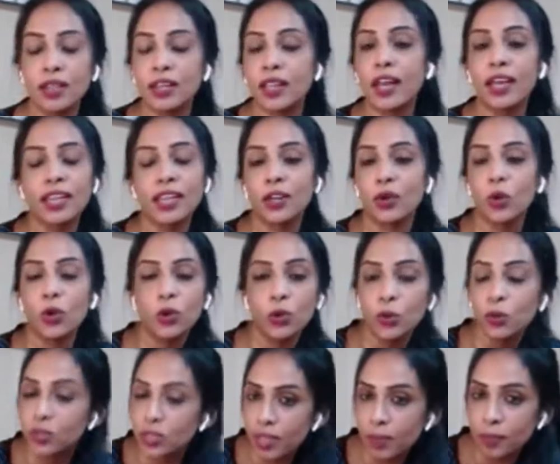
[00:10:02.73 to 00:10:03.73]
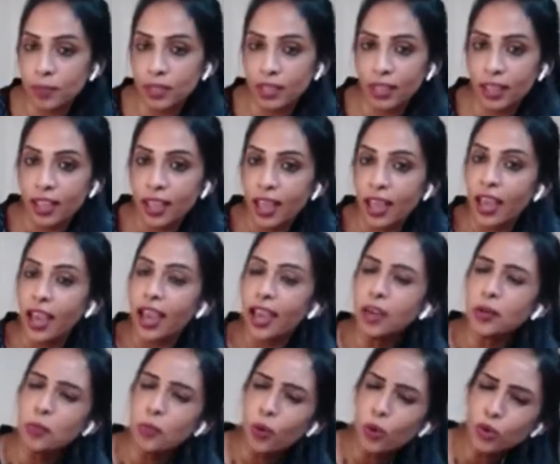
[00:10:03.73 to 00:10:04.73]
that I cannot do something.
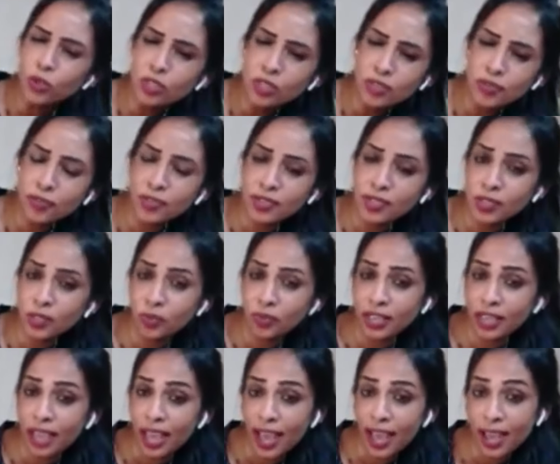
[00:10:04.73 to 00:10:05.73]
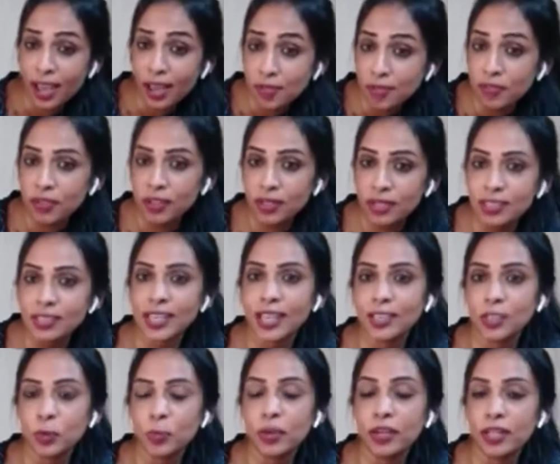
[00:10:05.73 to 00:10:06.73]
And most of us, we have this
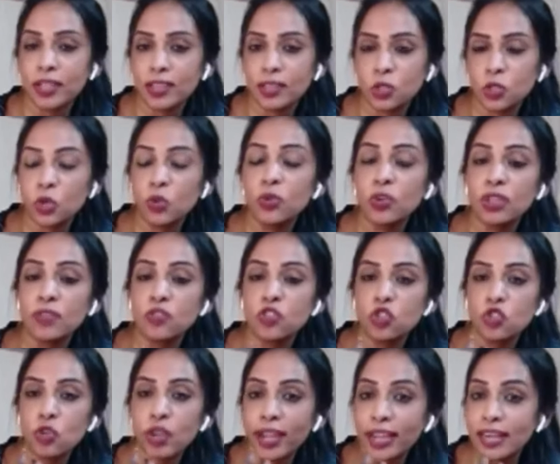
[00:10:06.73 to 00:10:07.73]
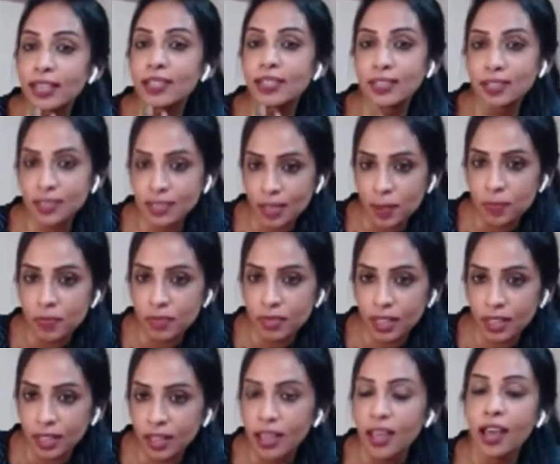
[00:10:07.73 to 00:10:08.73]
experience. You would have tried
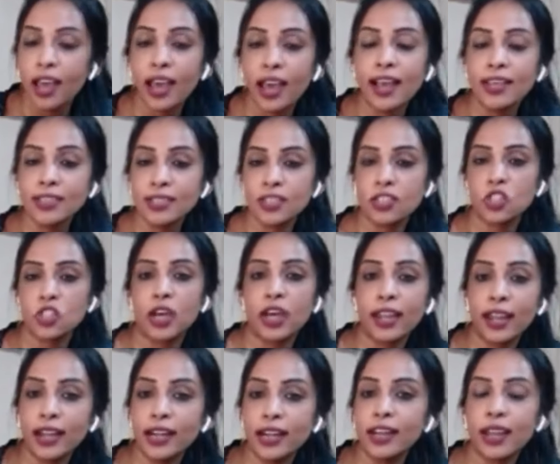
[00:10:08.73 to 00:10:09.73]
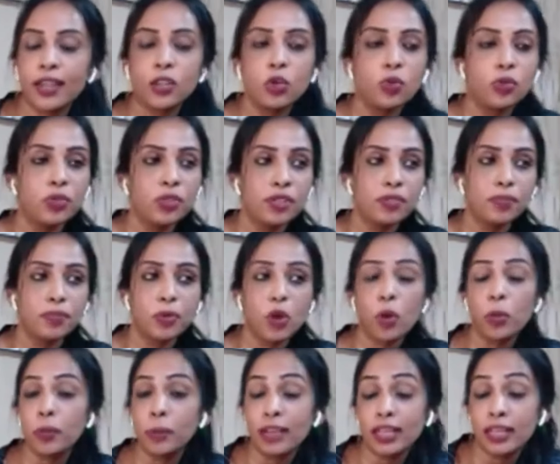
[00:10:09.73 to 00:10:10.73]
something as a child. You would have
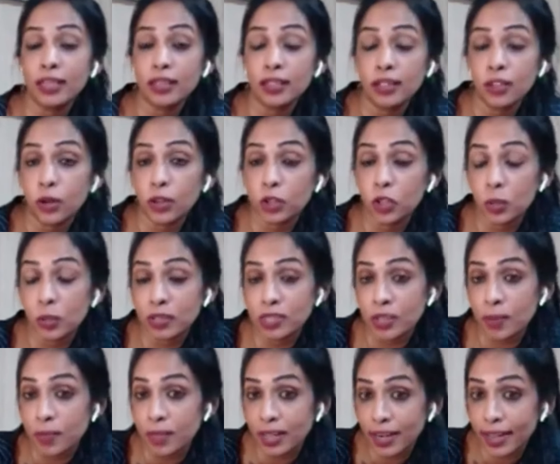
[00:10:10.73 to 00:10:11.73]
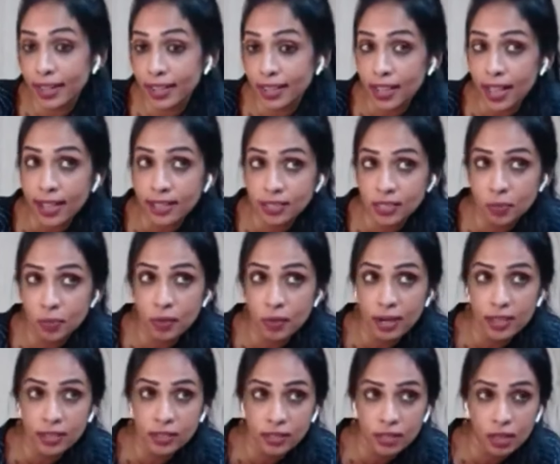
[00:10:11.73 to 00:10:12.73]
probably, it could be something like as simple
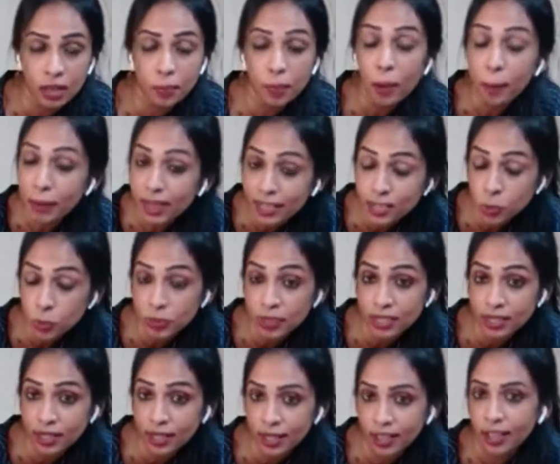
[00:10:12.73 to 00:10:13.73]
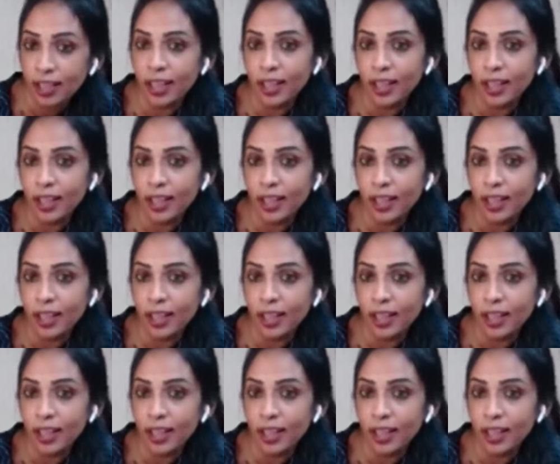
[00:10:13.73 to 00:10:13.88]
as public speaking.